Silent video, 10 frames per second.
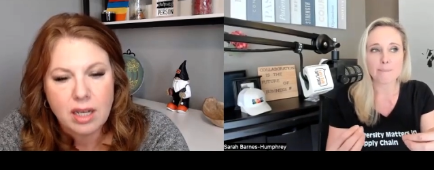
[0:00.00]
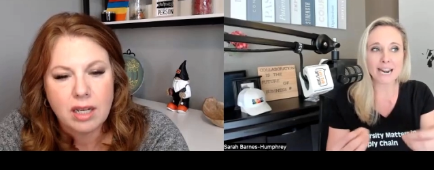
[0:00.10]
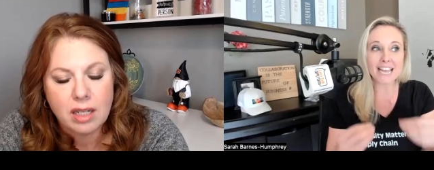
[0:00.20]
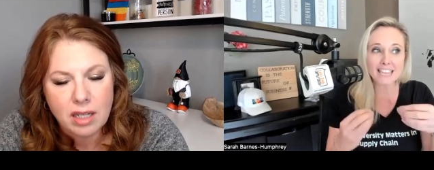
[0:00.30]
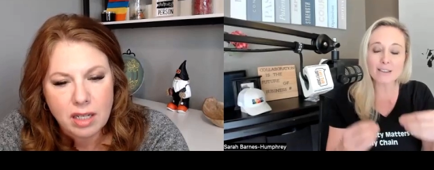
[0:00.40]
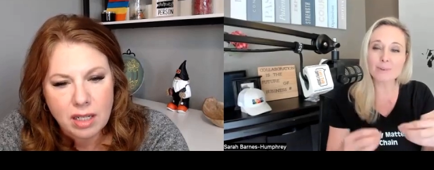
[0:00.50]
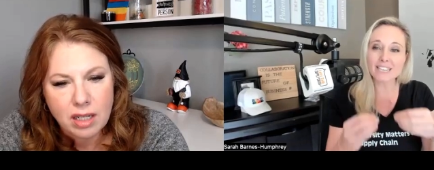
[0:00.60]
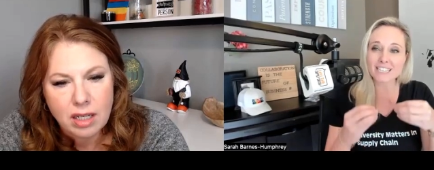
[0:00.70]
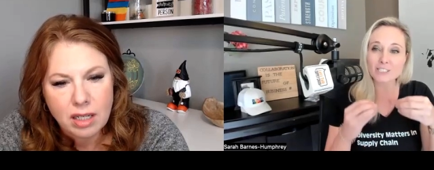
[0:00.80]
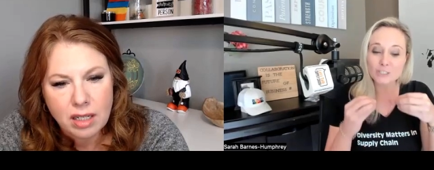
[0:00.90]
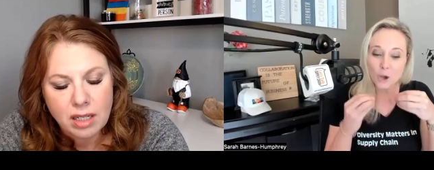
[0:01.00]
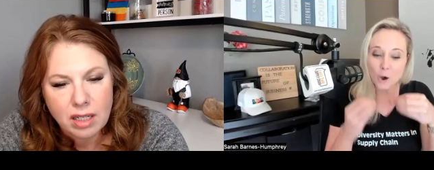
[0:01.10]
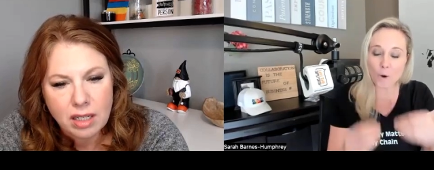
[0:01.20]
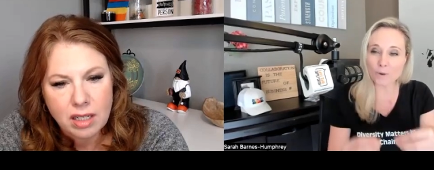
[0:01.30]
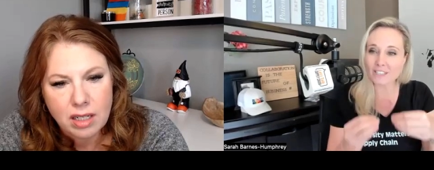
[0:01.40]
Speaker 1: but I think we can
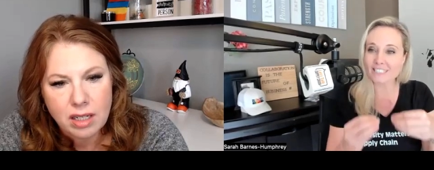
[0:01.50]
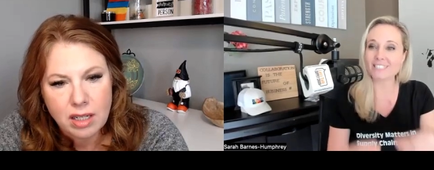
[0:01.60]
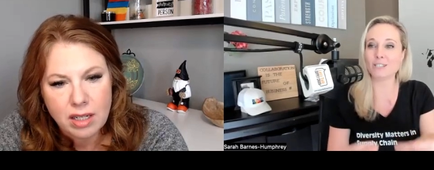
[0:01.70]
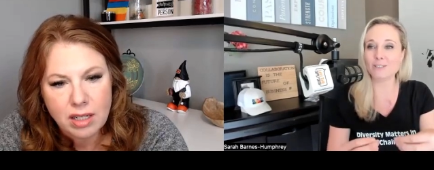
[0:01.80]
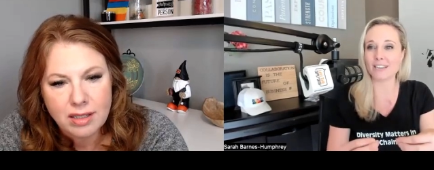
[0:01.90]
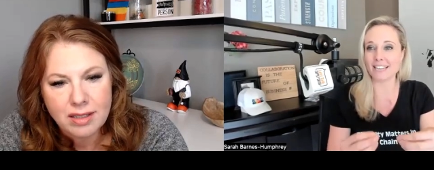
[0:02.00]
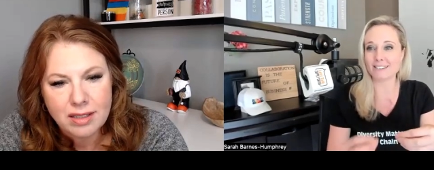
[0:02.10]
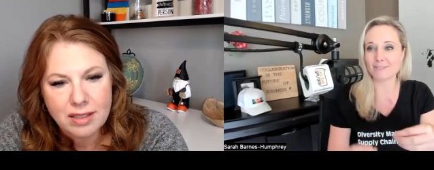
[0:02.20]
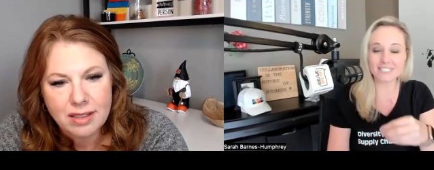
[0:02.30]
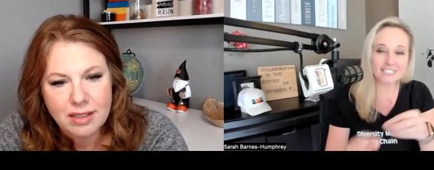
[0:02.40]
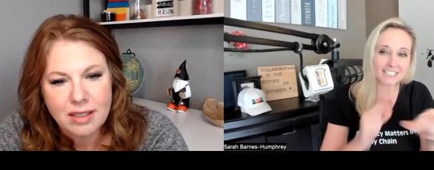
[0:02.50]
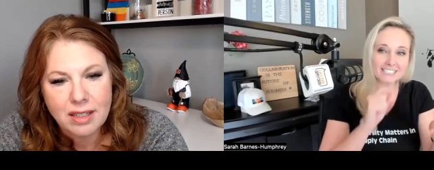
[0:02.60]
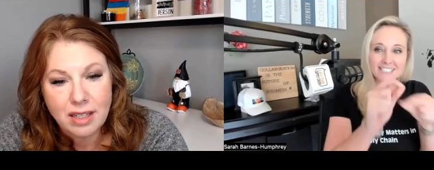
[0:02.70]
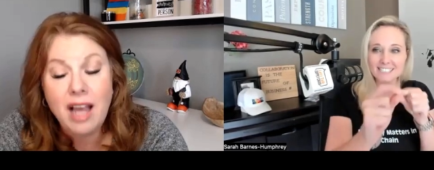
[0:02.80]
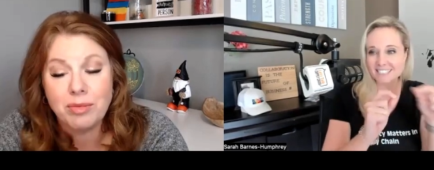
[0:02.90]
totally do it. We
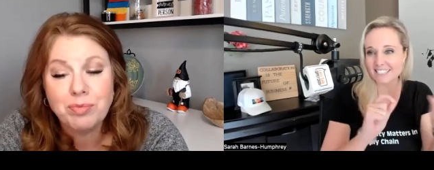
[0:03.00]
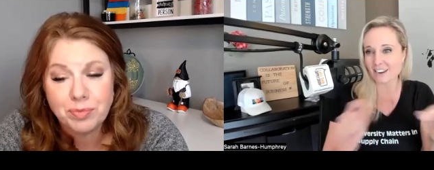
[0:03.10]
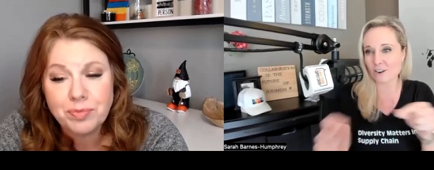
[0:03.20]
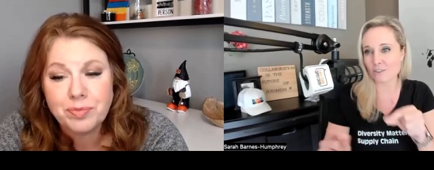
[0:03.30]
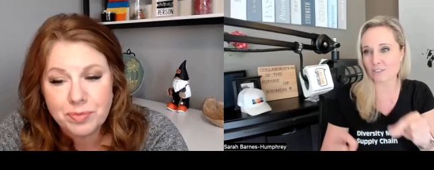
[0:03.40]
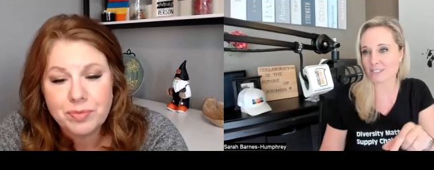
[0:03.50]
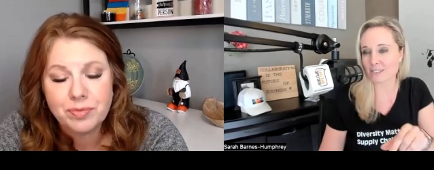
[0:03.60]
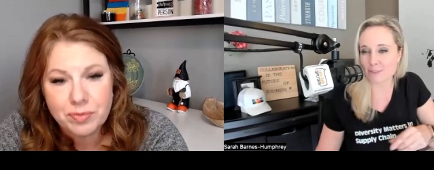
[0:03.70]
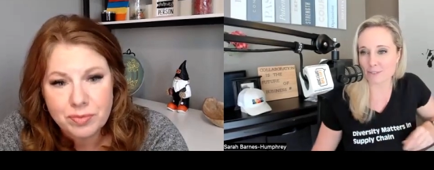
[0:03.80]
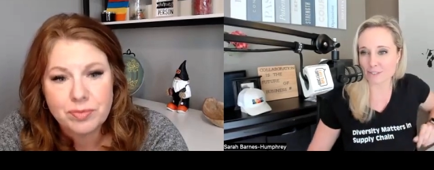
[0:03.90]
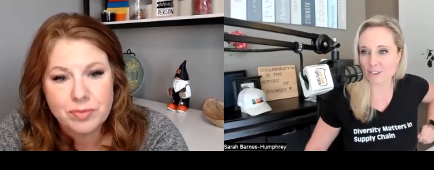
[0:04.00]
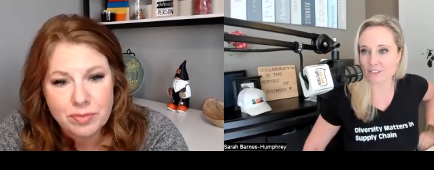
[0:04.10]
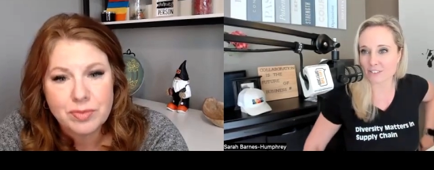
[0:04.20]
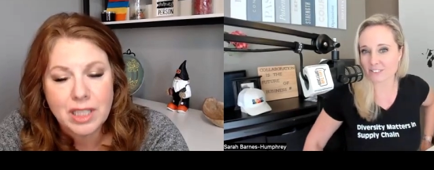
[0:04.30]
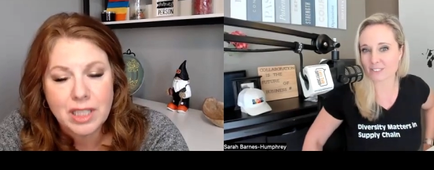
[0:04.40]
just yeah. need to get over some of those
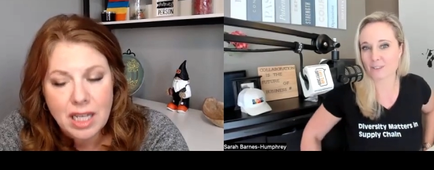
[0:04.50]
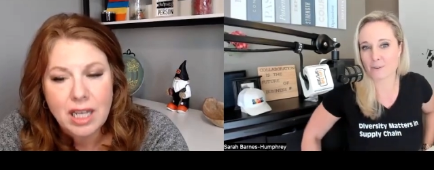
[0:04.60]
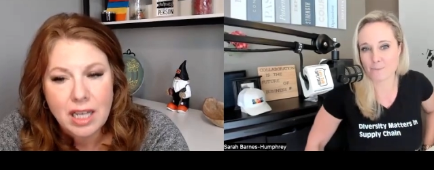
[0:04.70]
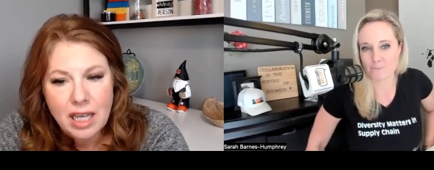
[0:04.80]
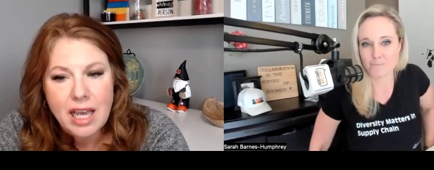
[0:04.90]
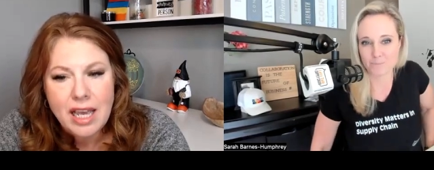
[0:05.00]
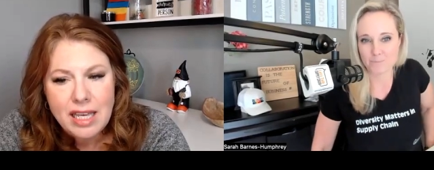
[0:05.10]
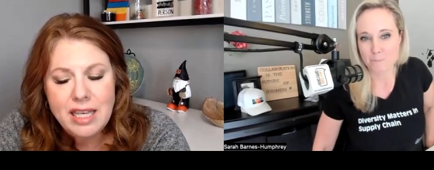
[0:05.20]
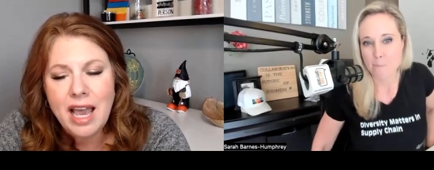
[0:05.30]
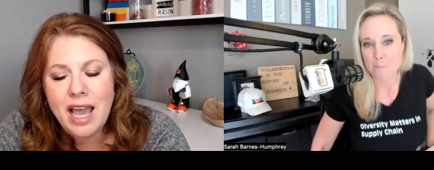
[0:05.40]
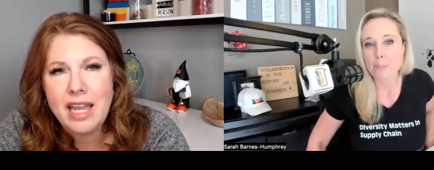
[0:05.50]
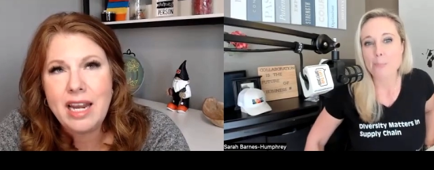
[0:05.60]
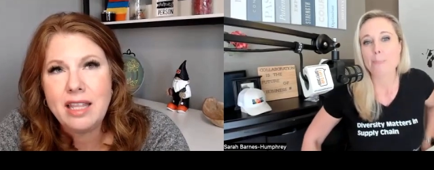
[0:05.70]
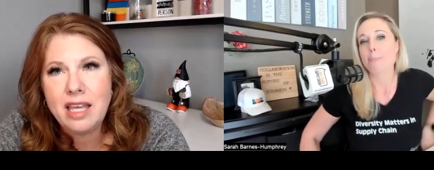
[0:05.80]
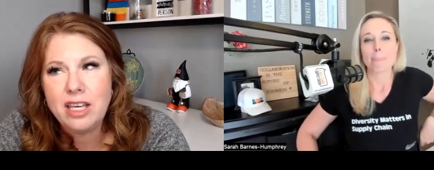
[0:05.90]
hurdles.
Speaker 2: Yeah, and
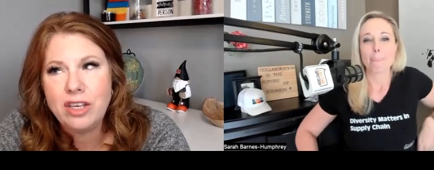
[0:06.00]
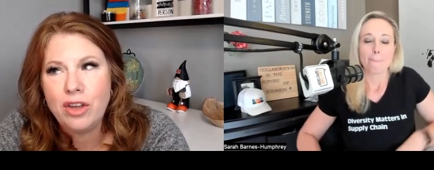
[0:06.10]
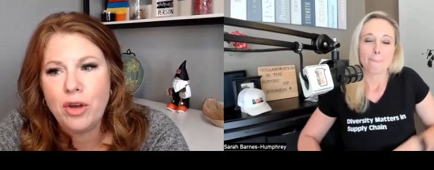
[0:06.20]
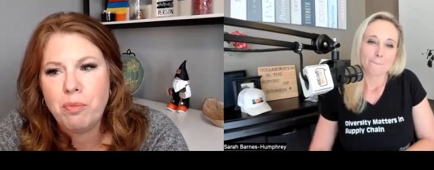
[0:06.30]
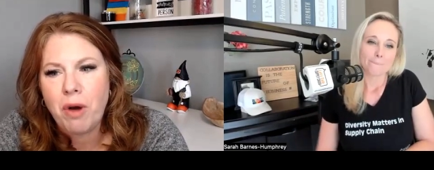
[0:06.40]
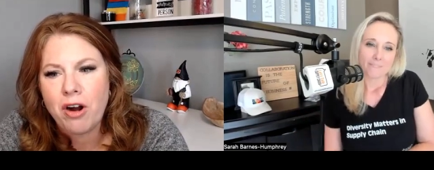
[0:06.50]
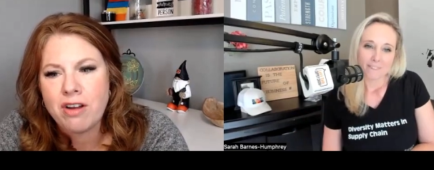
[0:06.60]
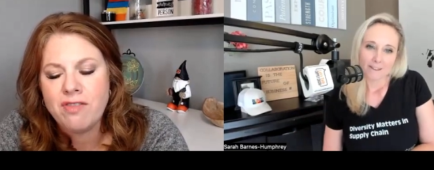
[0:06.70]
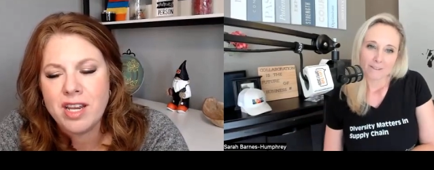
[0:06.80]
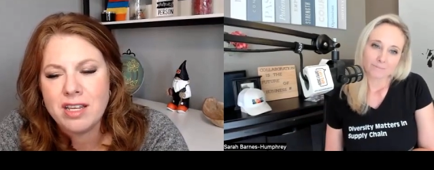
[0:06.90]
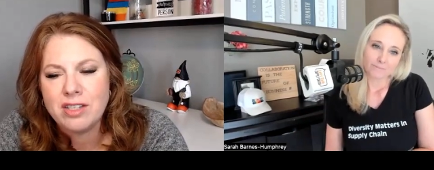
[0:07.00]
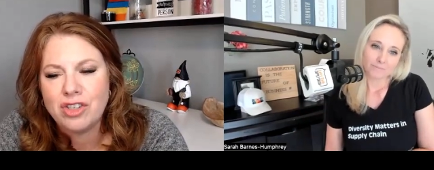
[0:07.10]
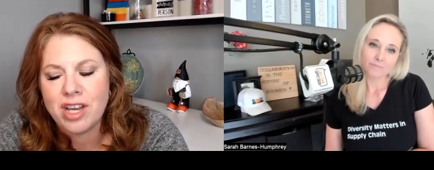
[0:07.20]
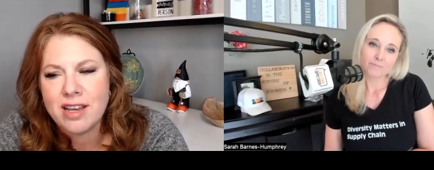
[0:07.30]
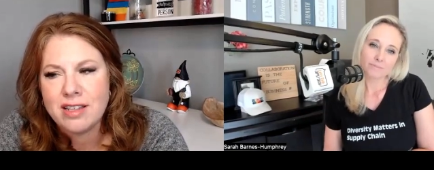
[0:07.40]
I think you know part of it is
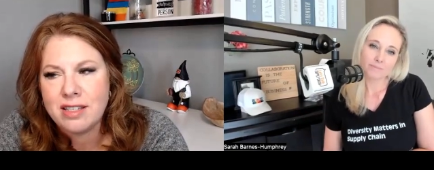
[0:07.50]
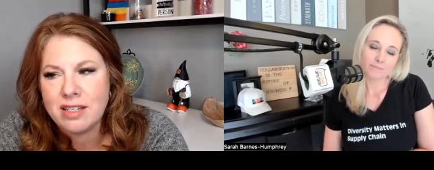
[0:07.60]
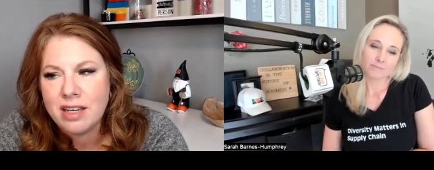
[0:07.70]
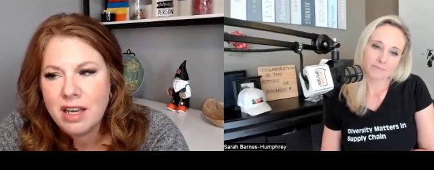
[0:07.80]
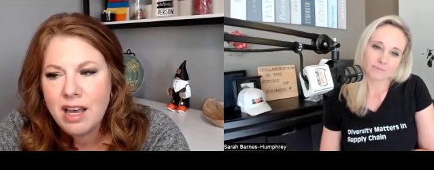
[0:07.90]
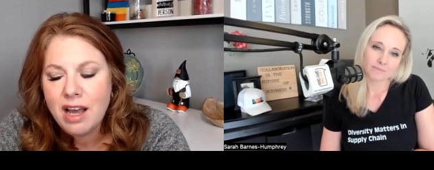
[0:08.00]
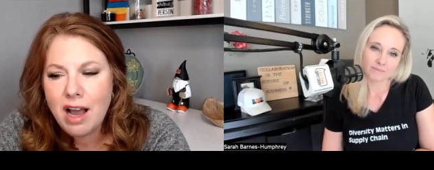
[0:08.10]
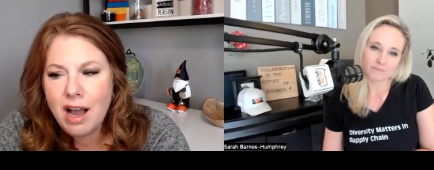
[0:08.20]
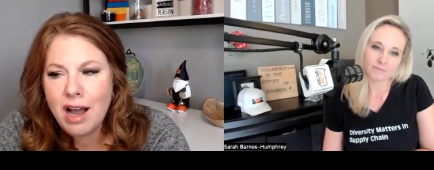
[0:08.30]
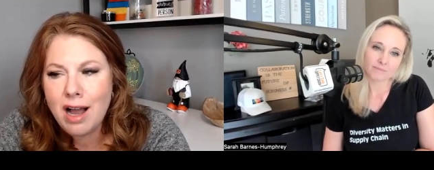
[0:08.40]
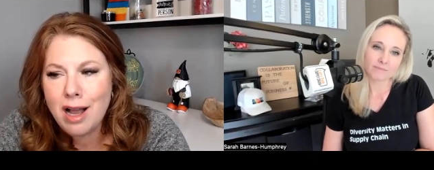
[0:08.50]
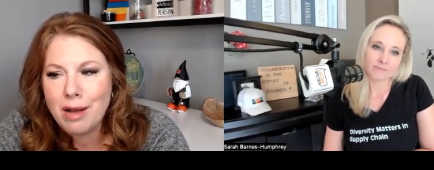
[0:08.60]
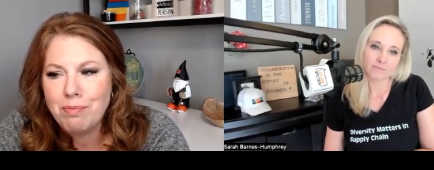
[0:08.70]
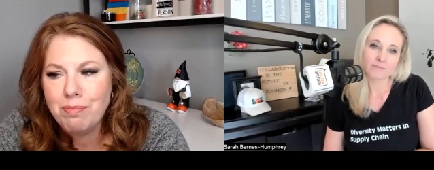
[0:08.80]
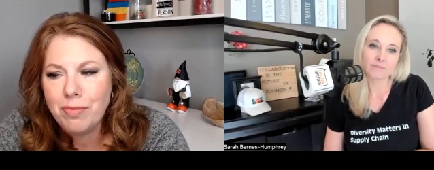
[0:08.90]
just
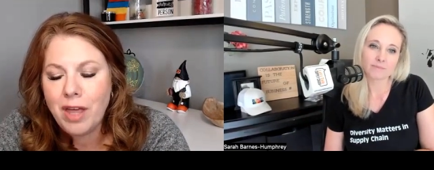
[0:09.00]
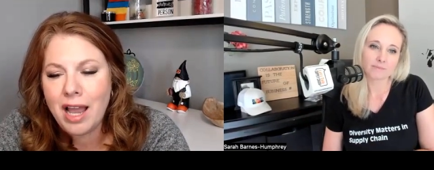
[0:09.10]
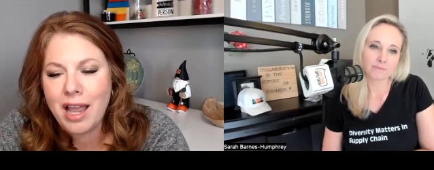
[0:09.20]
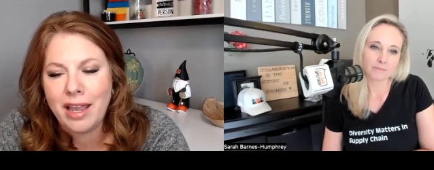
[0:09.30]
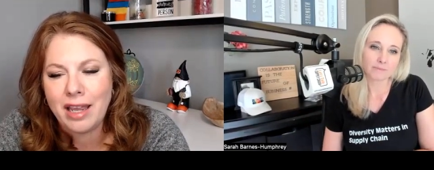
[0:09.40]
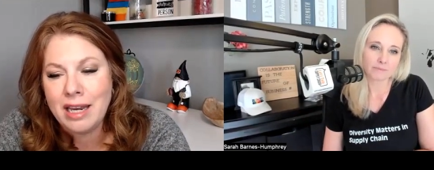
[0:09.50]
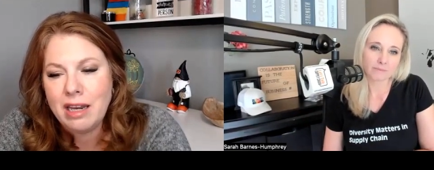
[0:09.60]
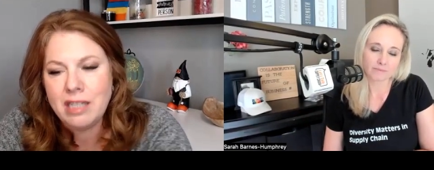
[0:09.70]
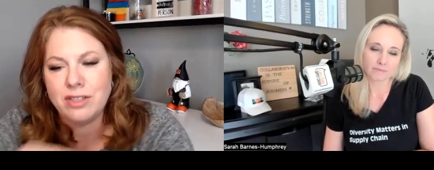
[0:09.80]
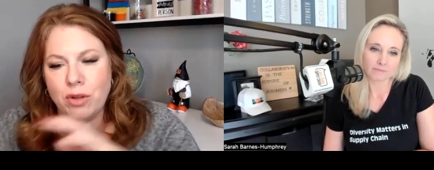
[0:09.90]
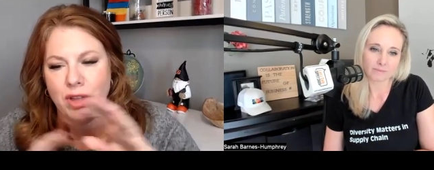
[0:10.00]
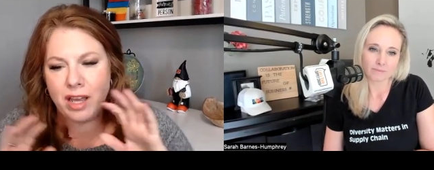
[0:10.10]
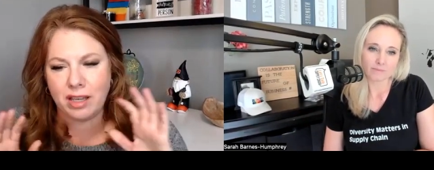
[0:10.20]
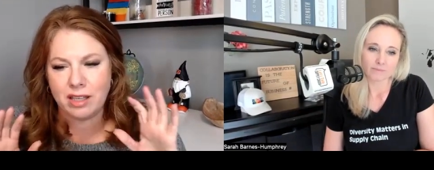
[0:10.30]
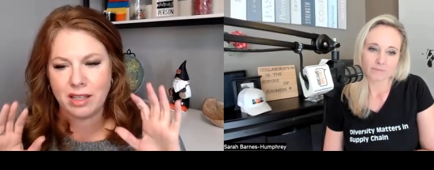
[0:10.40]
um and, and so
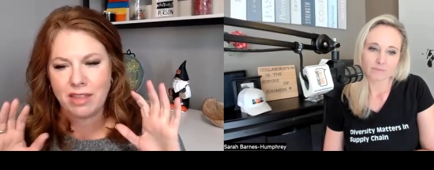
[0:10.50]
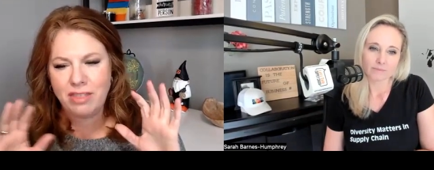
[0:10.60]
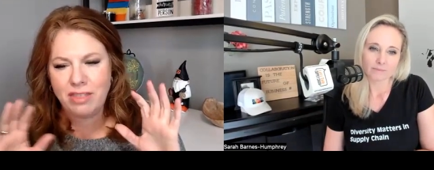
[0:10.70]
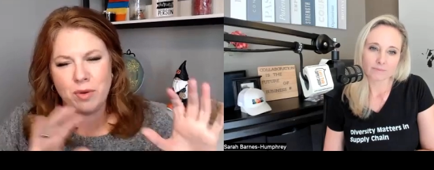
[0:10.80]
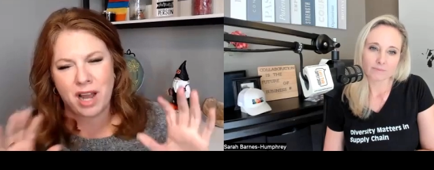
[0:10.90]
I, I think you and